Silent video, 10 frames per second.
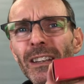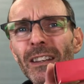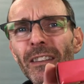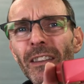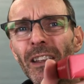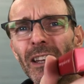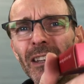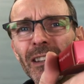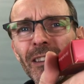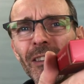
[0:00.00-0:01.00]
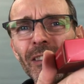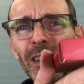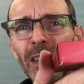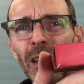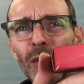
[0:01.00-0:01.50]
there, you can
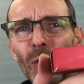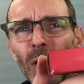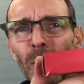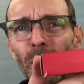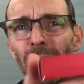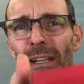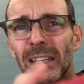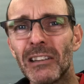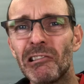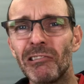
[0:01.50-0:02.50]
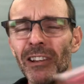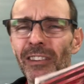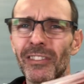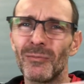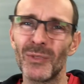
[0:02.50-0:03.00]
see it's quite badly
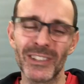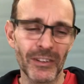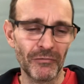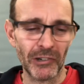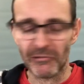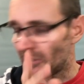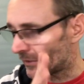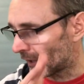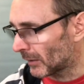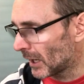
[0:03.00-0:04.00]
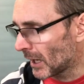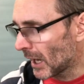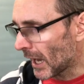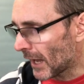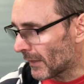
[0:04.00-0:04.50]
creased, which is frustrating.
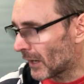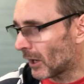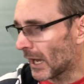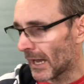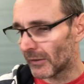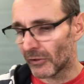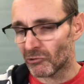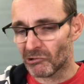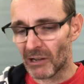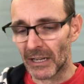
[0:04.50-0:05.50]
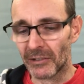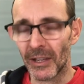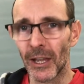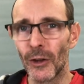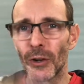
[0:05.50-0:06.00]
And then I had to track
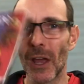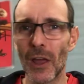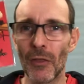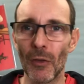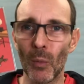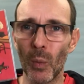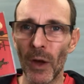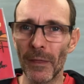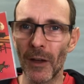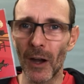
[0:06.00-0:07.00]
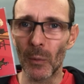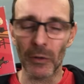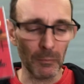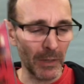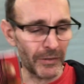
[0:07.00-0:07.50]
down the one that I was
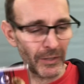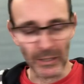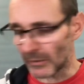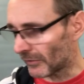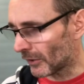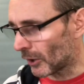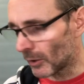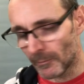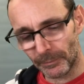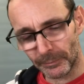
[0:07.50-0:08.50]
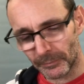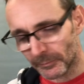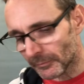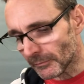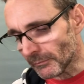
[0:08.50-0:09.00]
missing. So
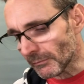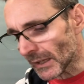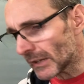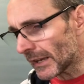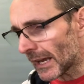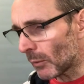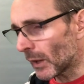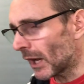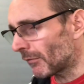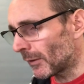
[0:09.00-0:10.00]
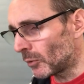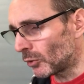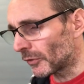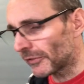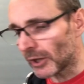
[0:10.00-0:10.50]
now we have them all.
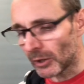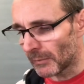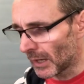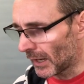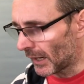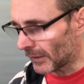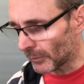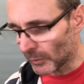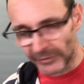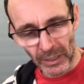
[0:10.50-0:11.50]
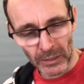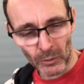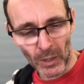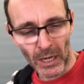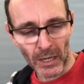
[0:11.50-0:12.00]
So as I was saying, you
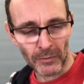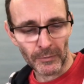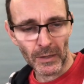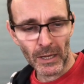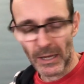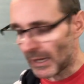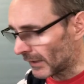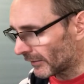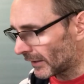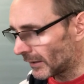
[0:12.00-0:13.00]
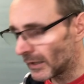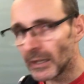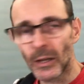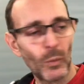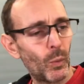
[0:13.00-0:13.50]
have a CD
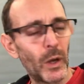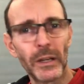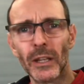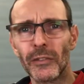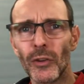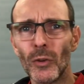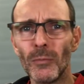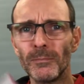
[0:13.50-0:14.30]
1 and 2,